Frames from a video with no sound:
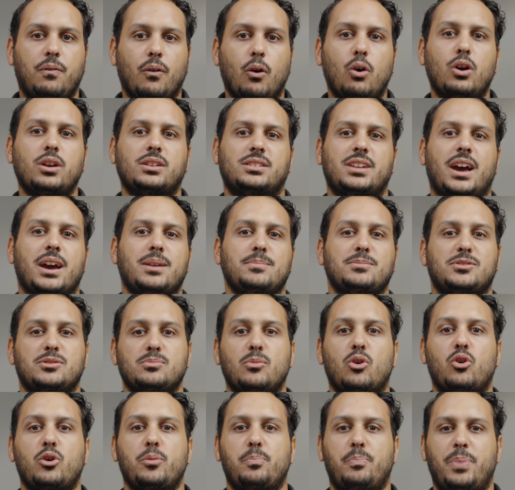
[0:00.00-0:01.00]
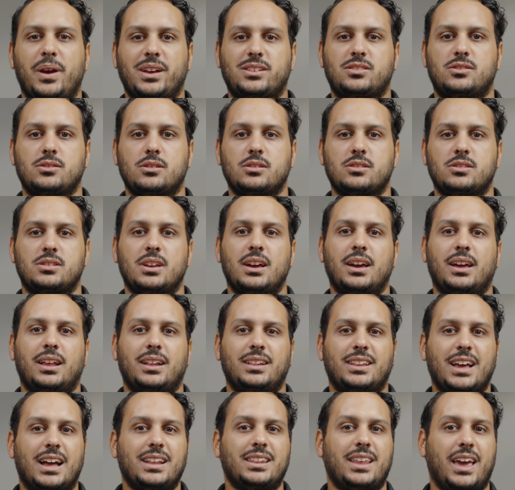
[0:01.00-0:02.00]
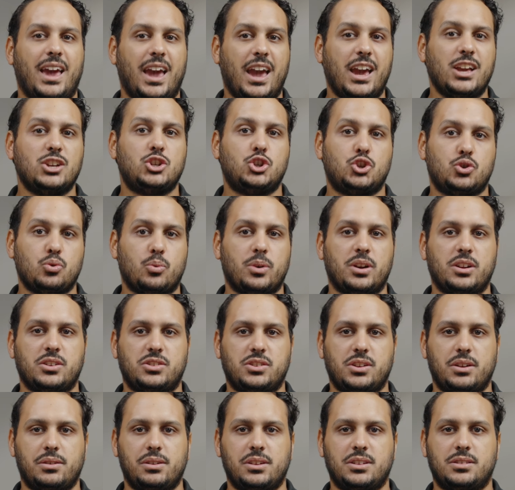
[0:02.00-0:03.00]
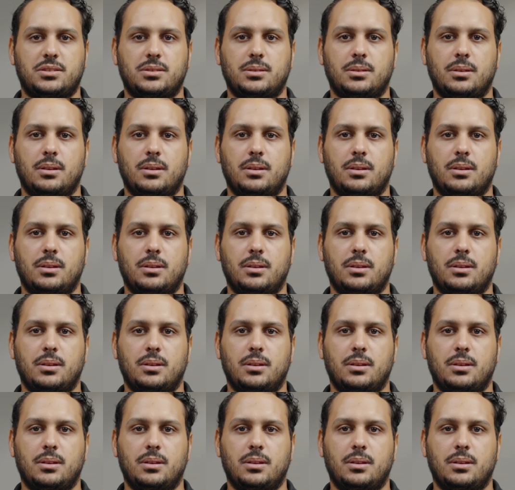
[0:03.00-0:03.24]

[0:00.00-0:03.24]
4 times more pixels than the H20 series.